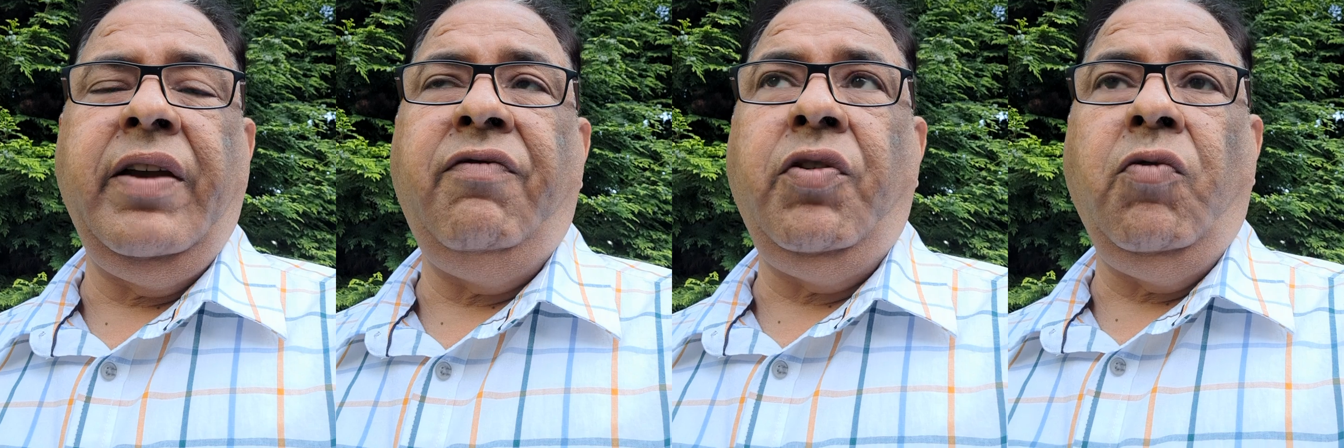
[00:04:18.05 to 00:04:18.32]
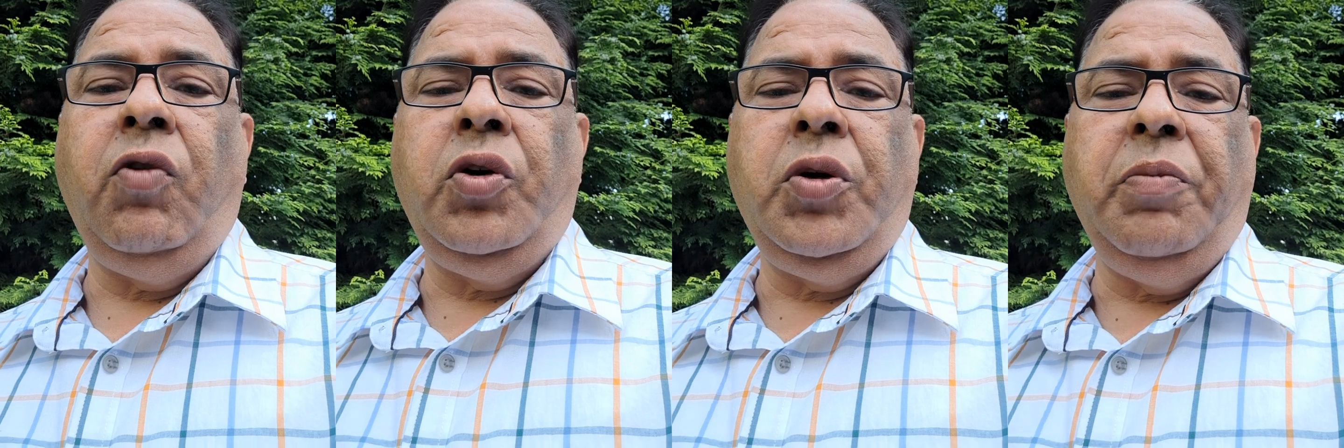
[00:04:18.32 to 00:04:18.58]
If
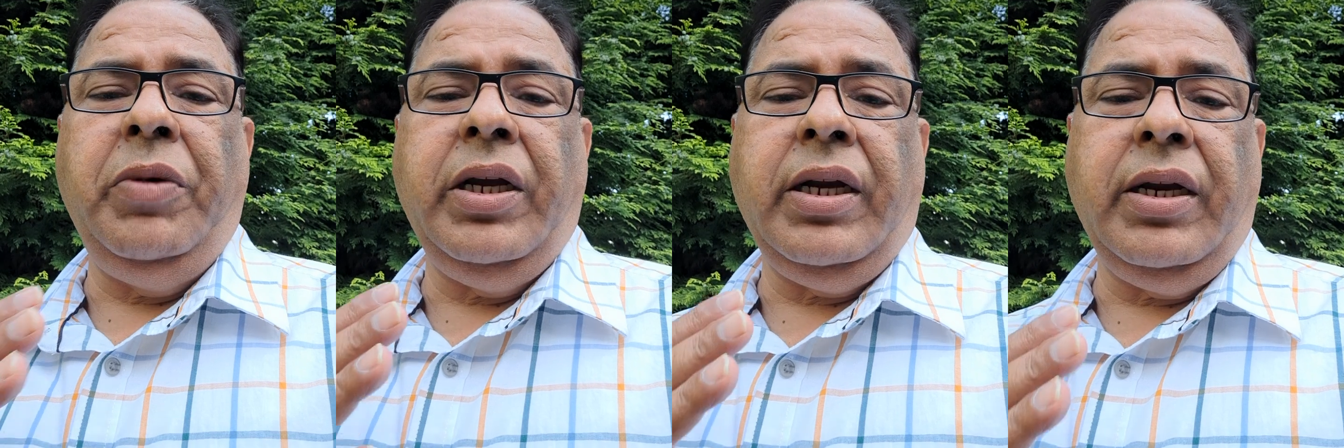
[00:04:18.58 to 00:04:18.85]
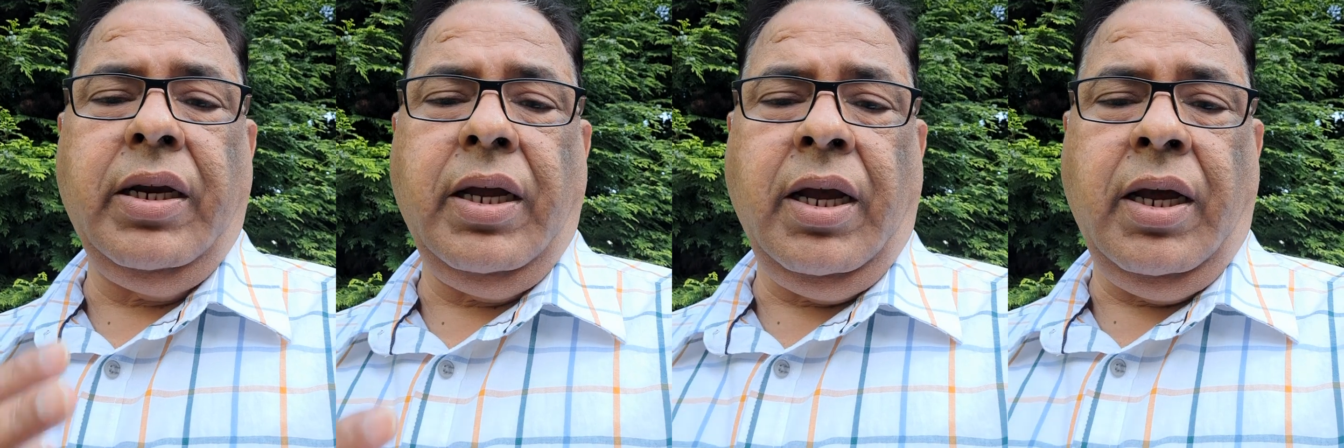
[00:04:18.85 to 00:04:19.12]
you want to make
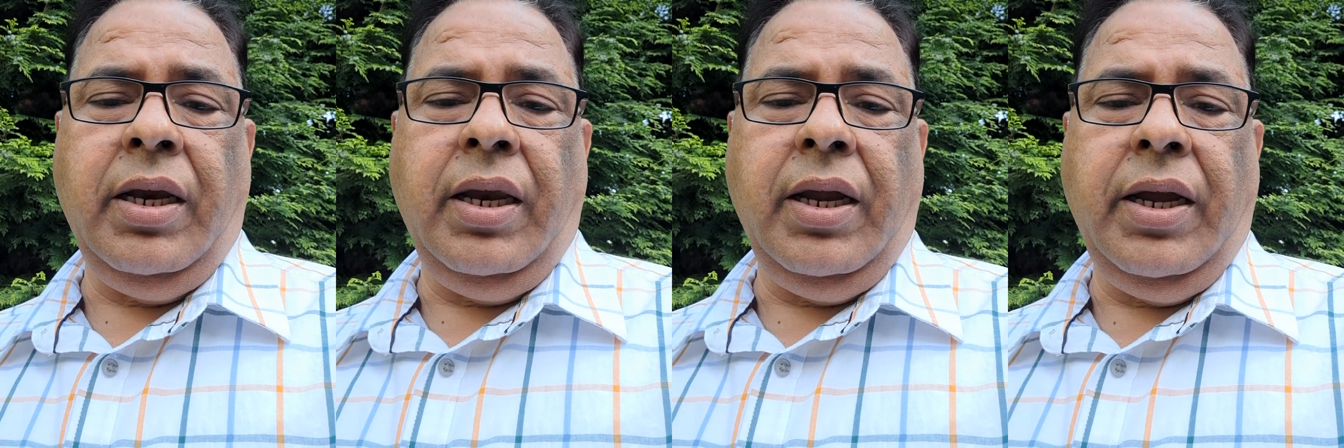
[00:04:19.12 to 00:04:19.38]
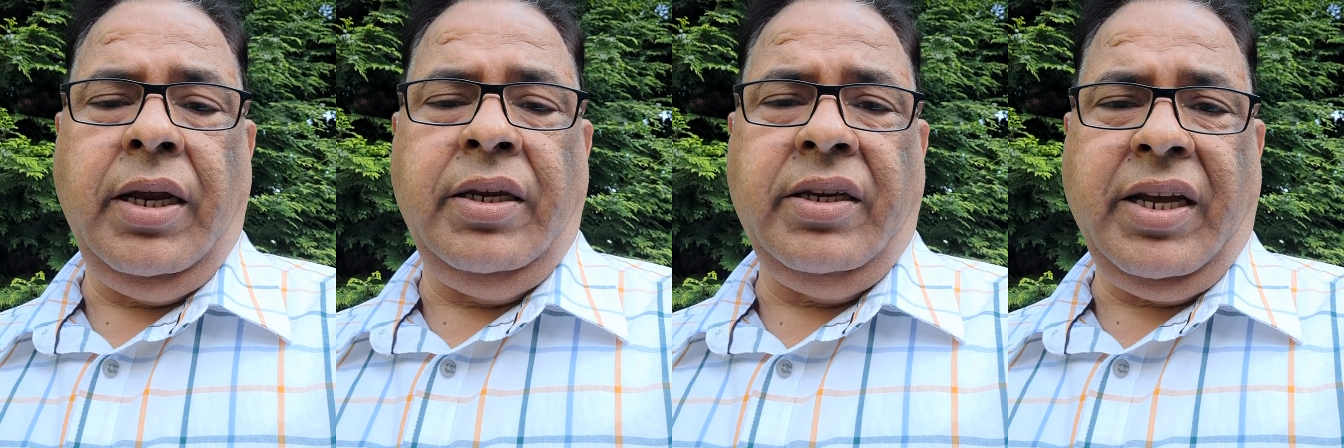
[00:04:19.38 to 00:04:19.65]

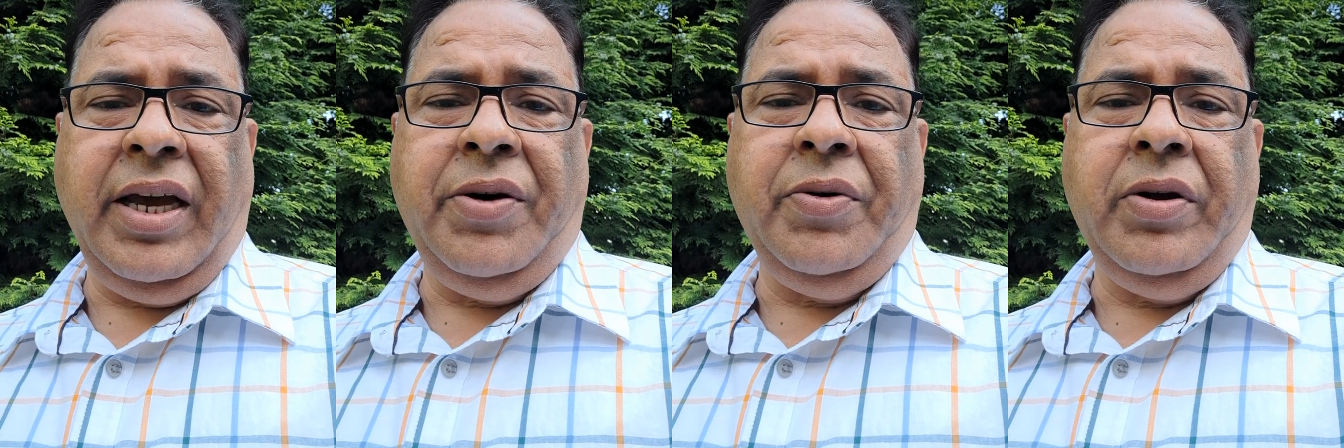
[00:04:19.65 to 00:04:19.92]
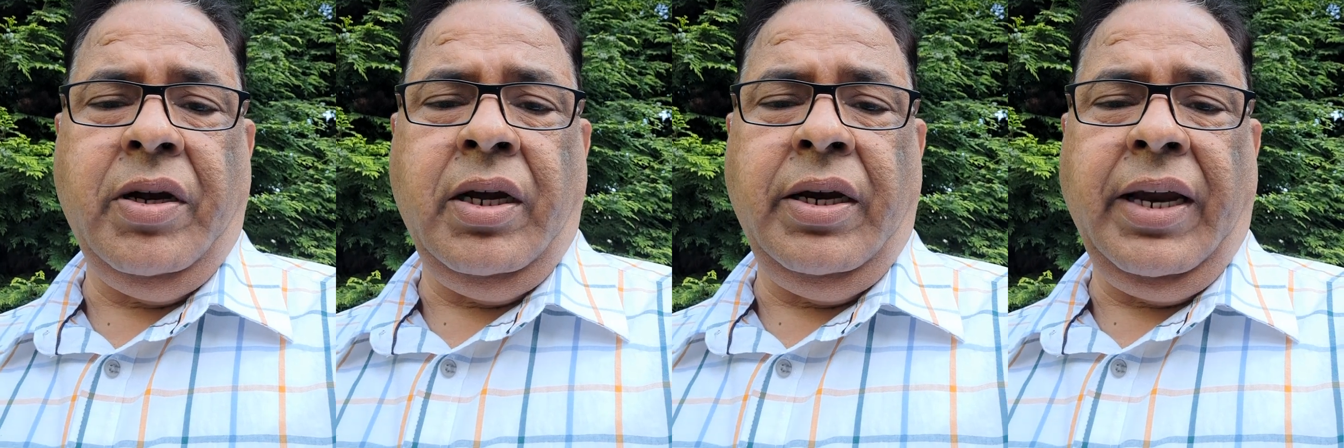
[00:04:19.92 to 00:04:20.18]

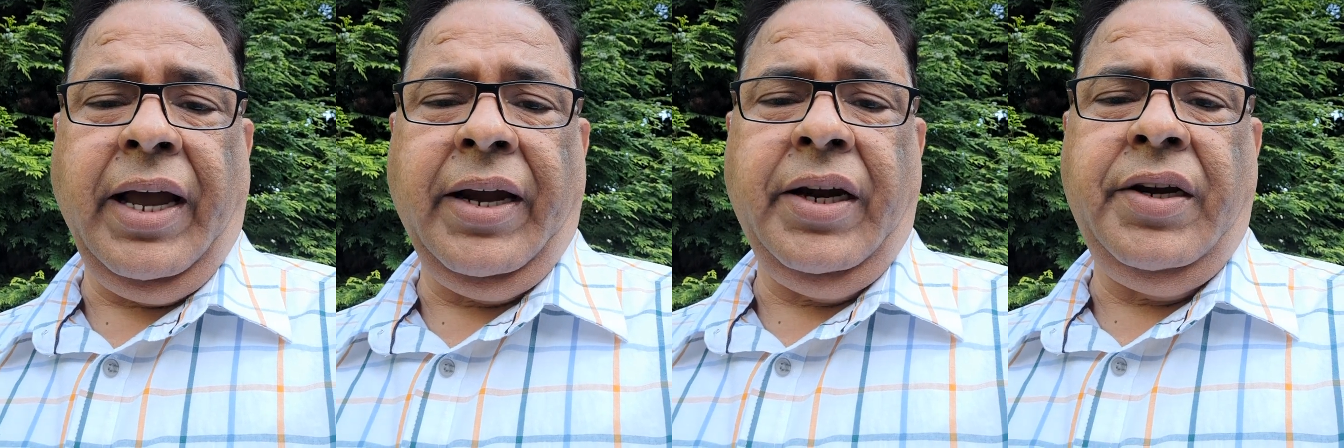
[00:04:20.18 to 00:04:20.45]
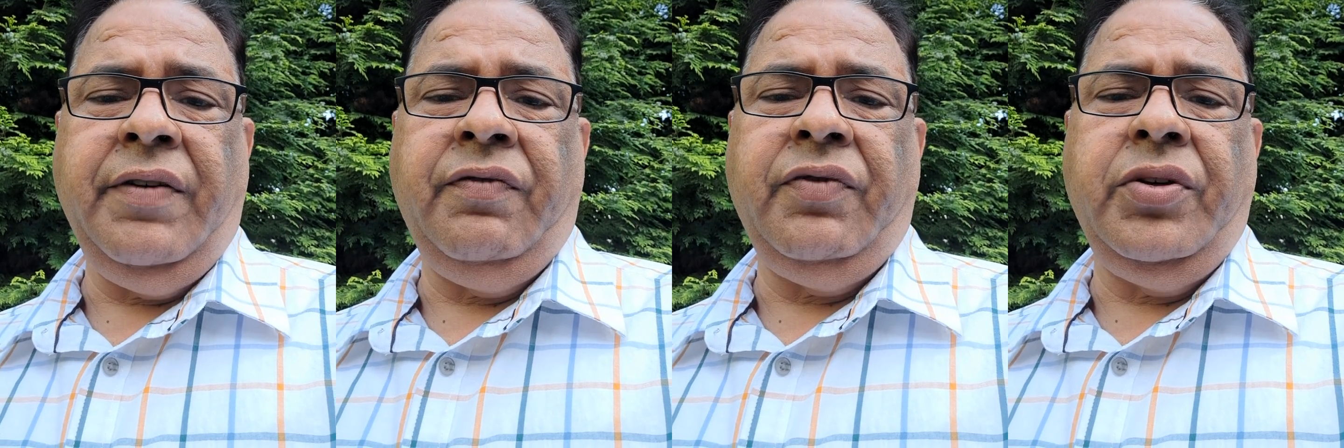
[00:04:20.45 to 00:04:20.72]
a
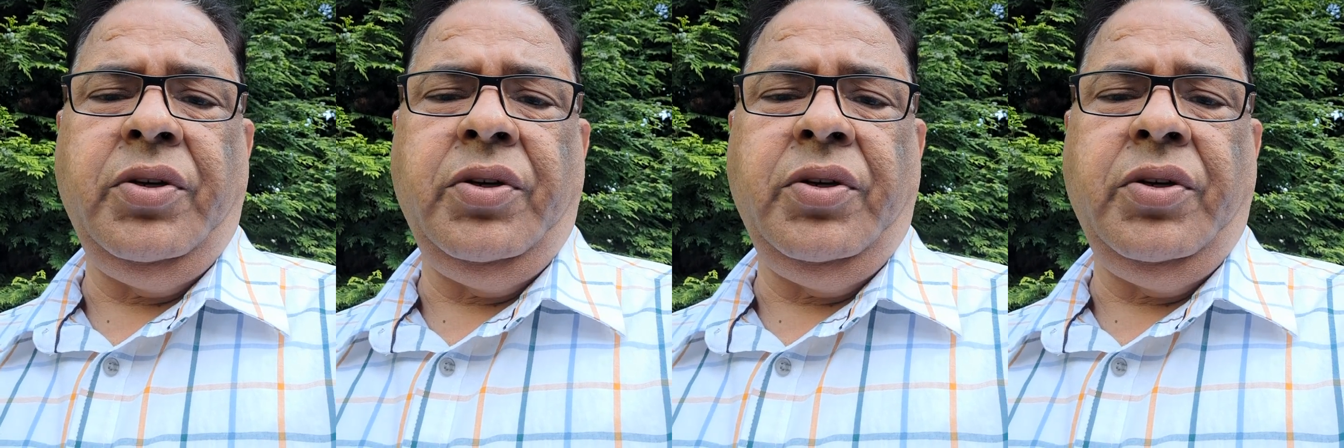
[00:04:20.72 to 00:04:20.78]
negative,